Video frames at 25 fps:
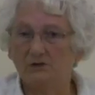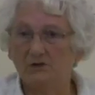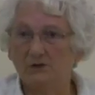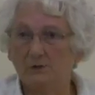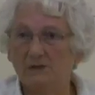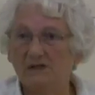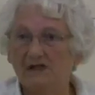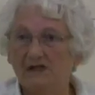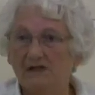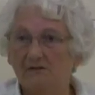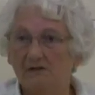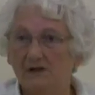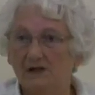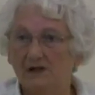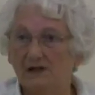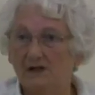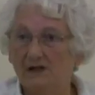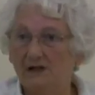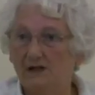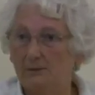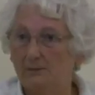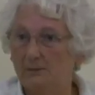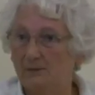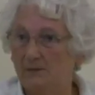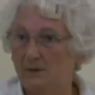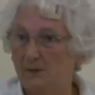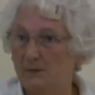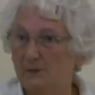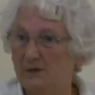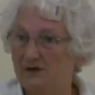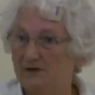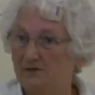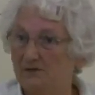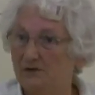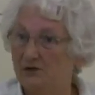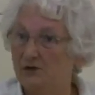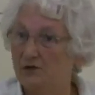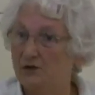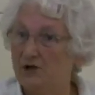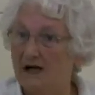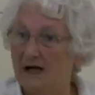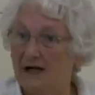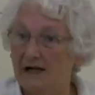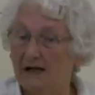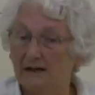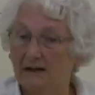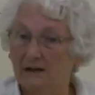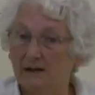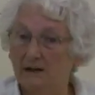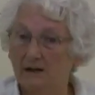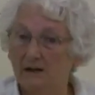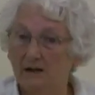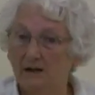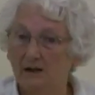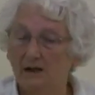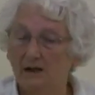with me really, I'm a bit of a drag.